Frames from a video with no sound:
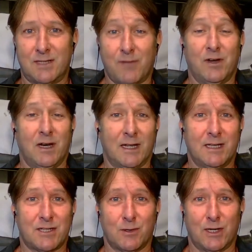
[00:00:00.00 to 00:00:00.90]

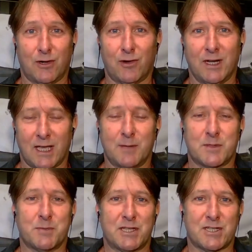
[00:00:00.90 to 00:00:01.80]
definitely to a degree,
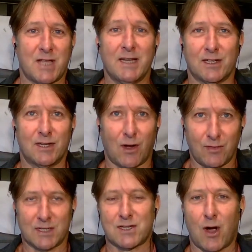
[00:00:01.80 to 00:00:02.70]
keeps me centered
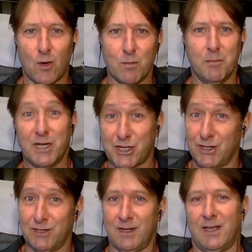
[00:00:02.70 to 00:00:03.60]
on this whole
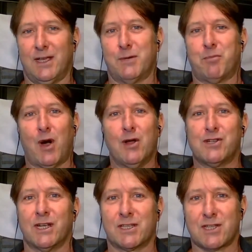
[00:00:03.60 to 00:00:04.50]
mission and
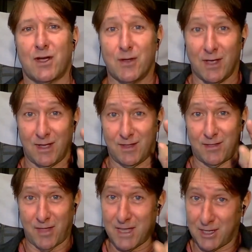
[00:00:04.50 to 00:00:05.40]
project. So
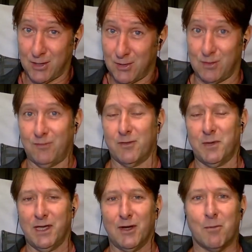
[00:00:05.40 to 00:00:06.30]
thank you for
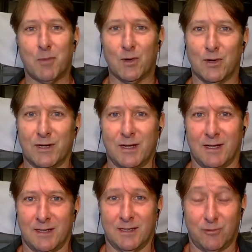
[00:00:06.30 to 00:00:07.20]
being on board.
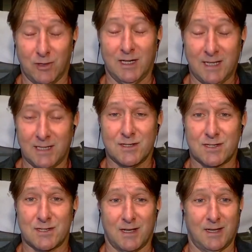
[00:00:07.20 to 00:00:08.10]
It really
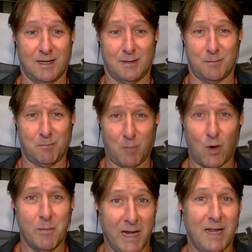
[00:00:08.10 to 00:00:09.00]
is
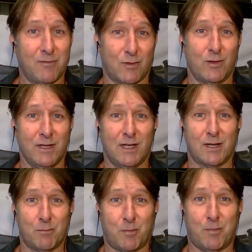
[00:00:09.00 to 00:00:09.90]
more meaningful than you
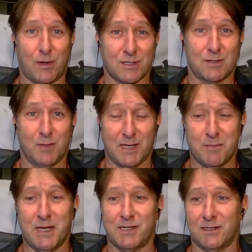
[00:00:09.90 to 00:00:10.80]
could possibly
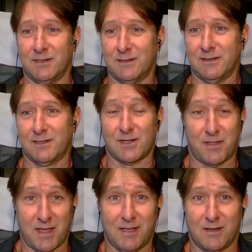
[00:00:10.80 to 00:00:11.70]
imagine. So
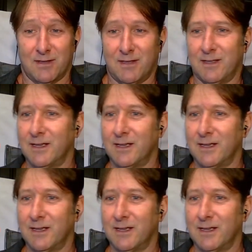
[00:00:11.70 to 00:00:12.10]
thank you.